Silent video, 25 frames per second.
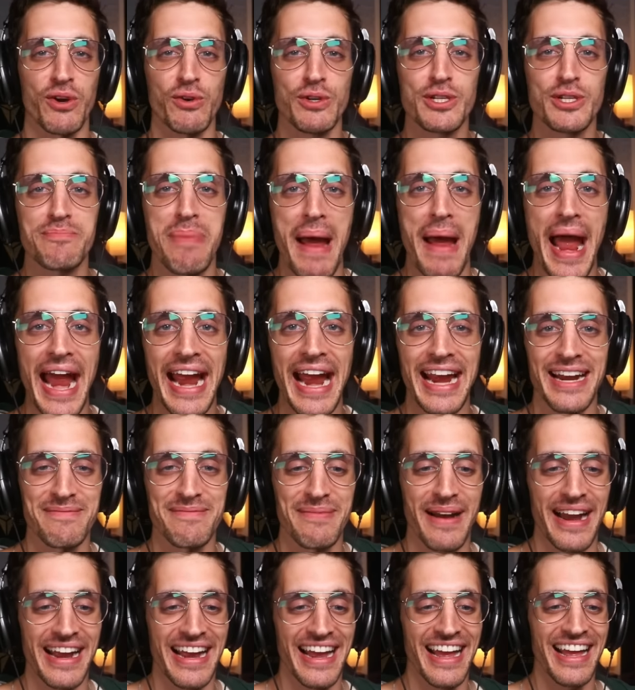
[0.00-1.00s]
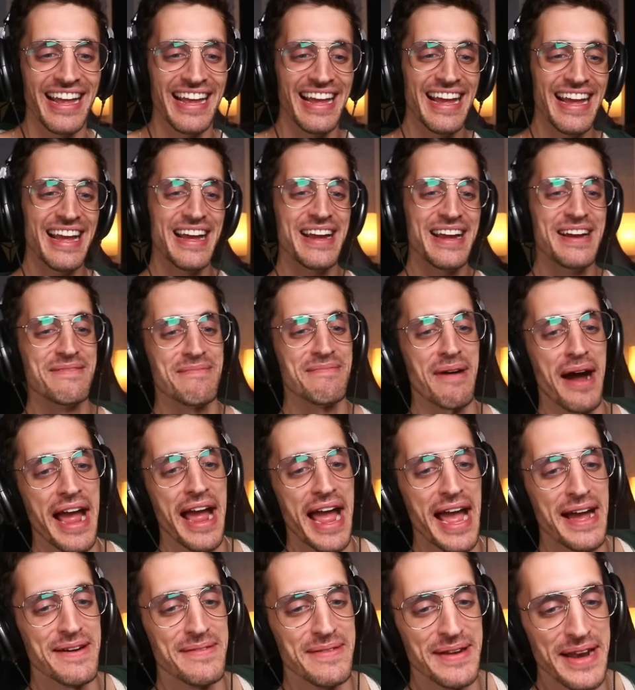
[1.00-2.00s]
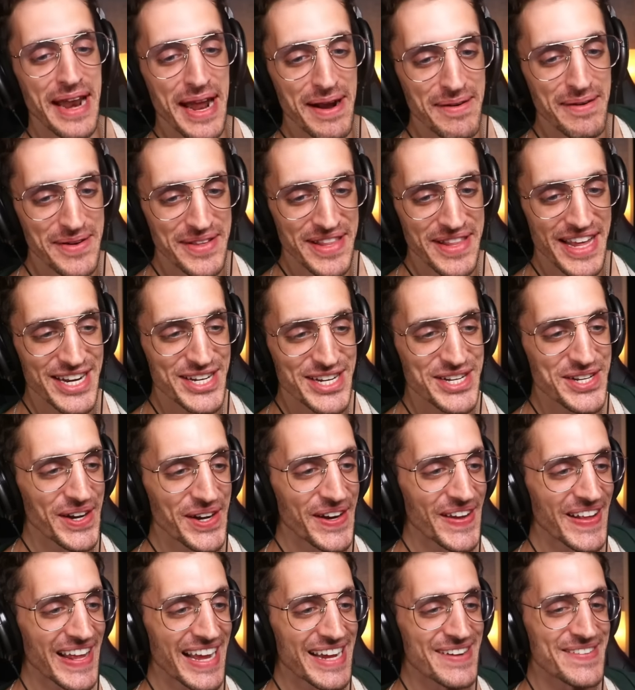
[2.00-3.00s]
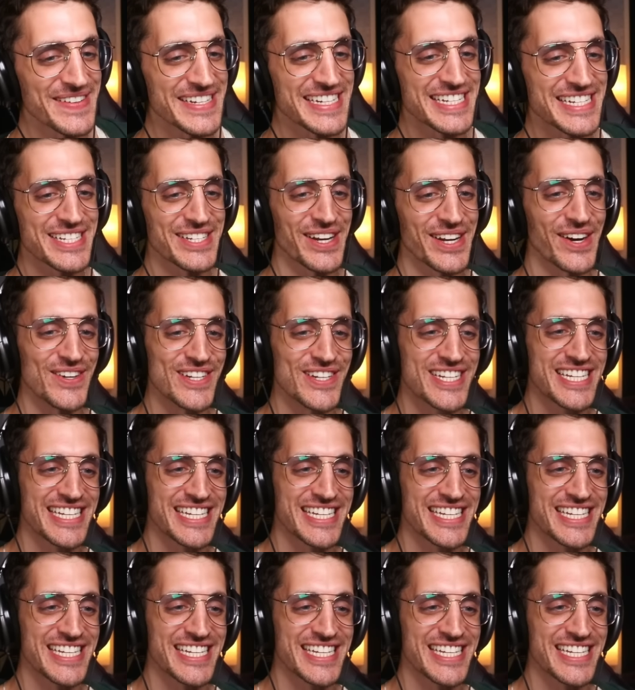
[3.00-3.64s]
Who's Back by, by Eminem when they show that. would be so